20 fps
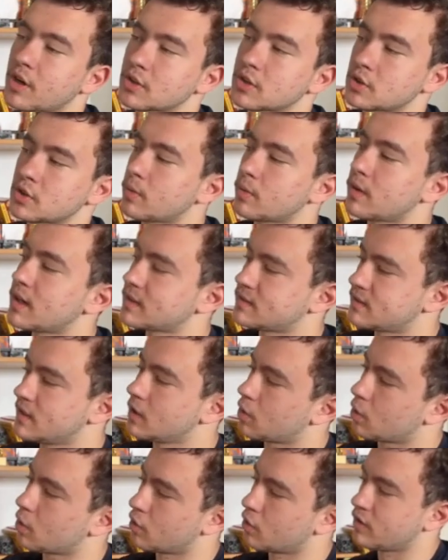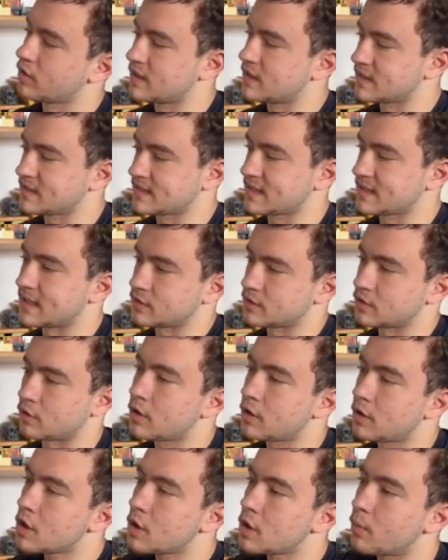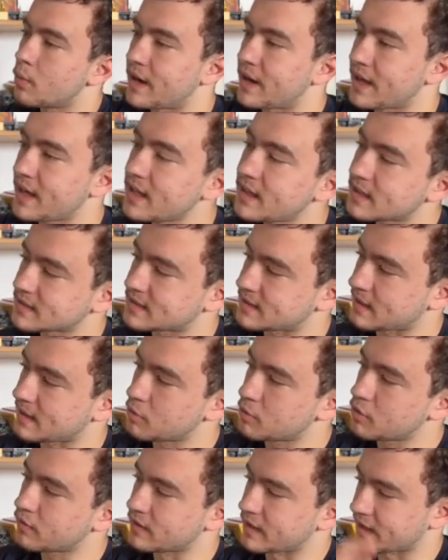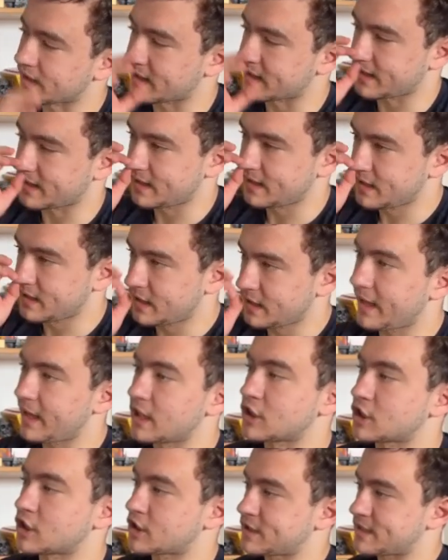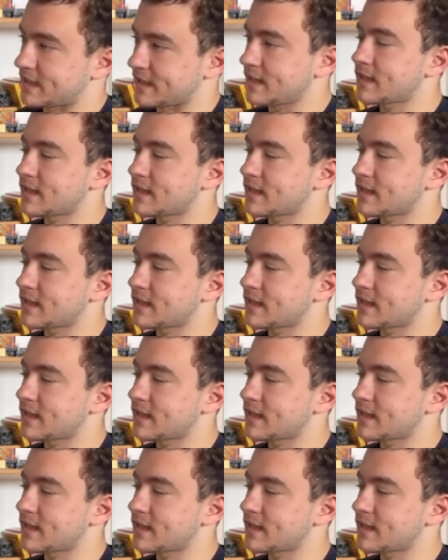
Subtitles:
you want to take over the center. When he does a move like h6,